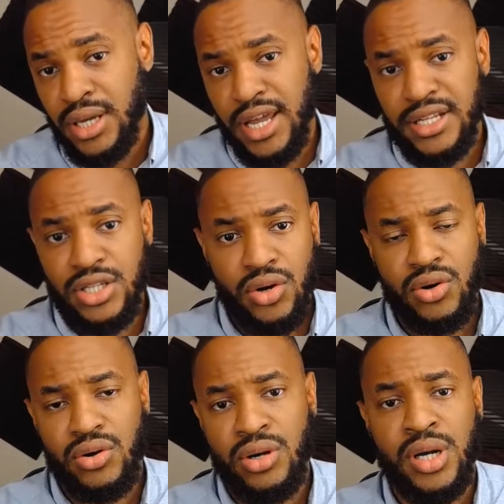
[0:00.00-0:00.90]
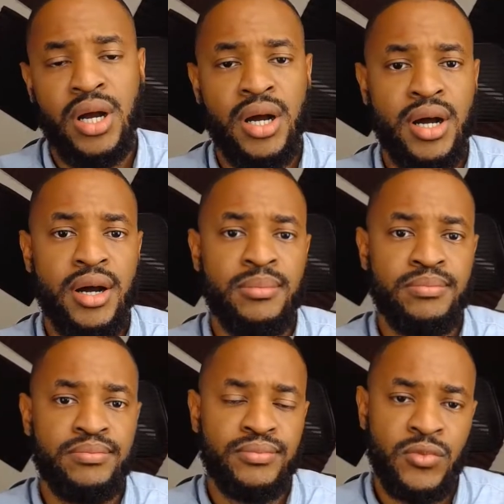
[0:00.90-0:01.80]
and dinner,
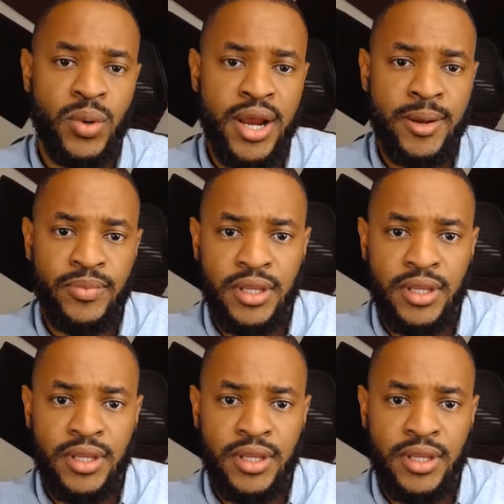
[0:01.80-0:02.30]
right?